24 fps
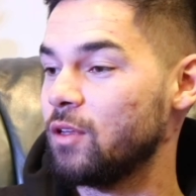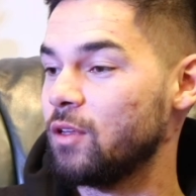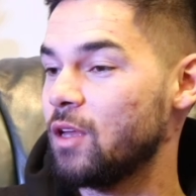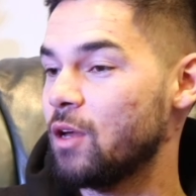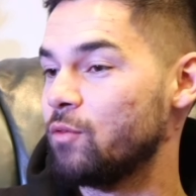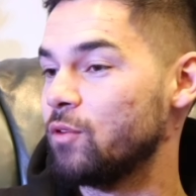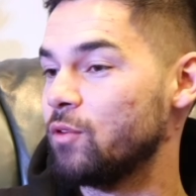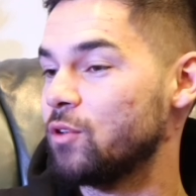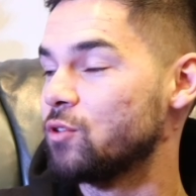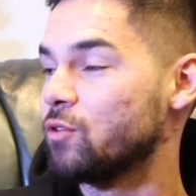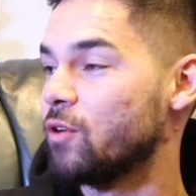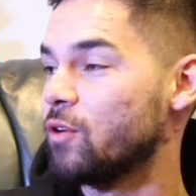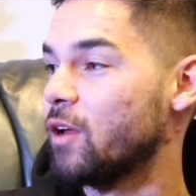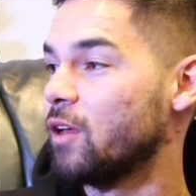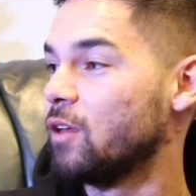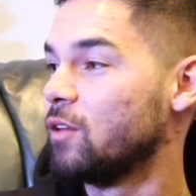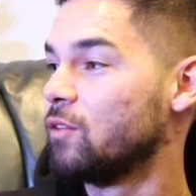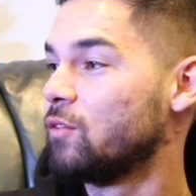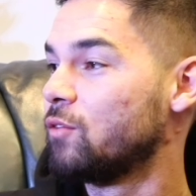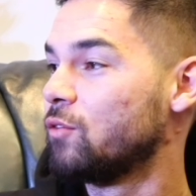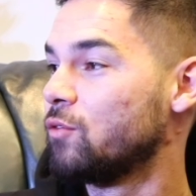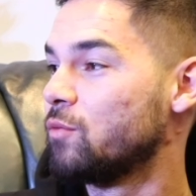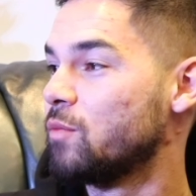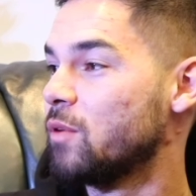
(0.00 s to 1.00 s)
we're
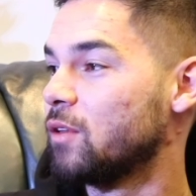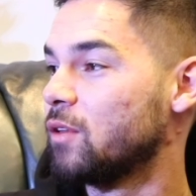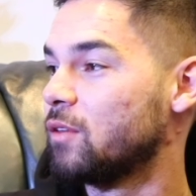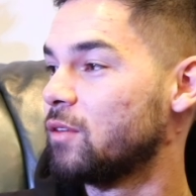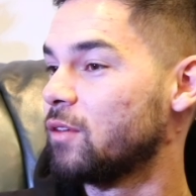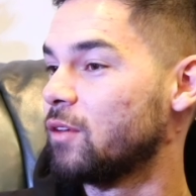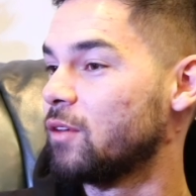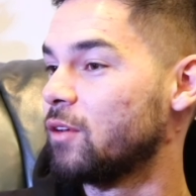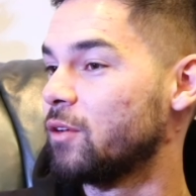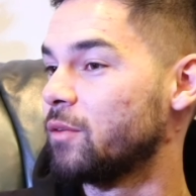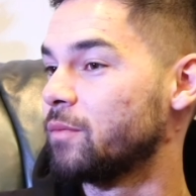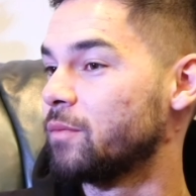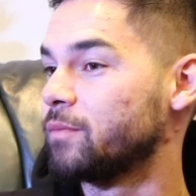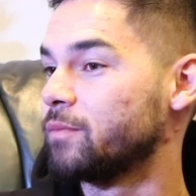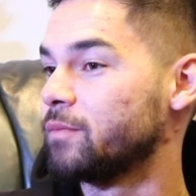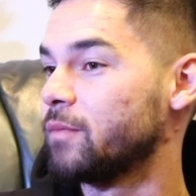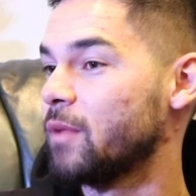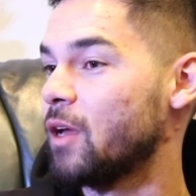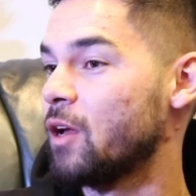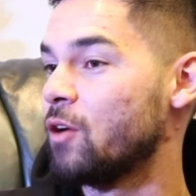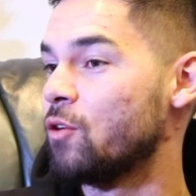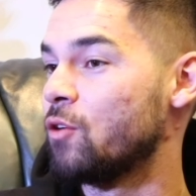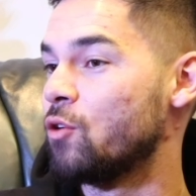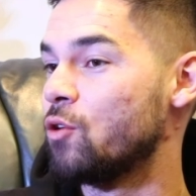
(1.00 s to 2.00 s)
trying to, but
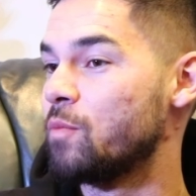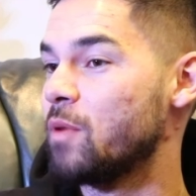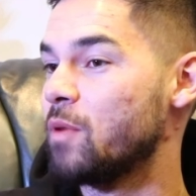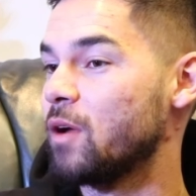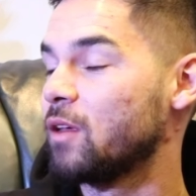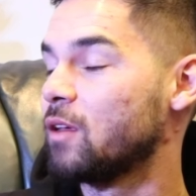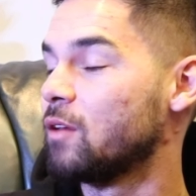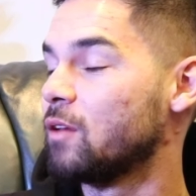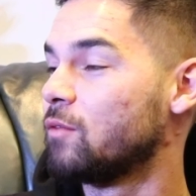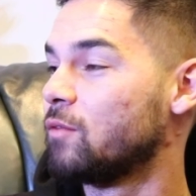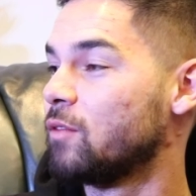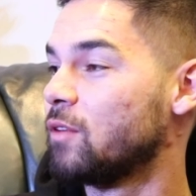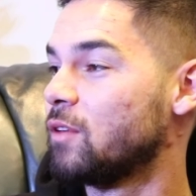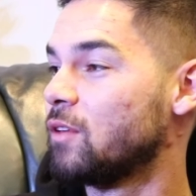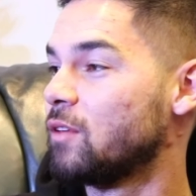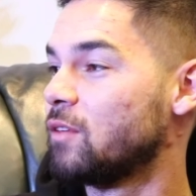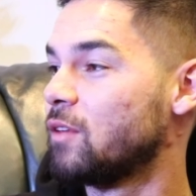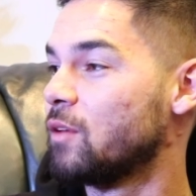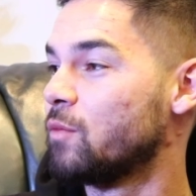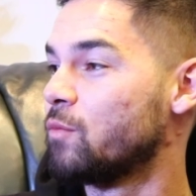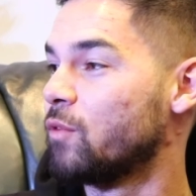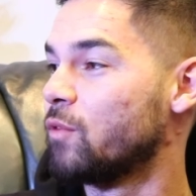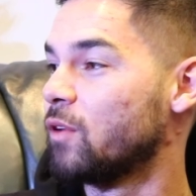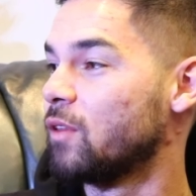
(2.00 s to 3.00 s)
I hope I can
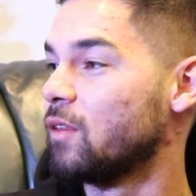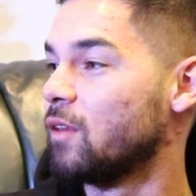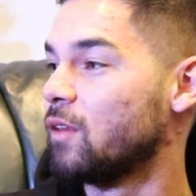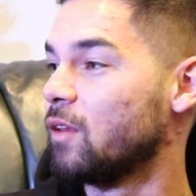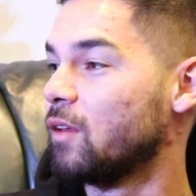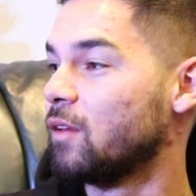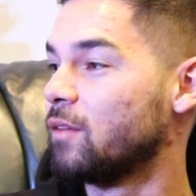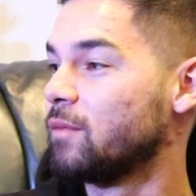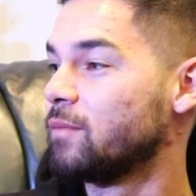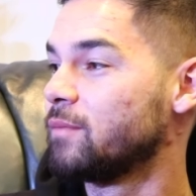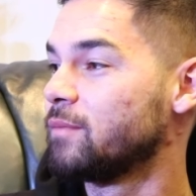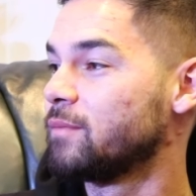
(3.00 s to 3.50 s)
visit them one day.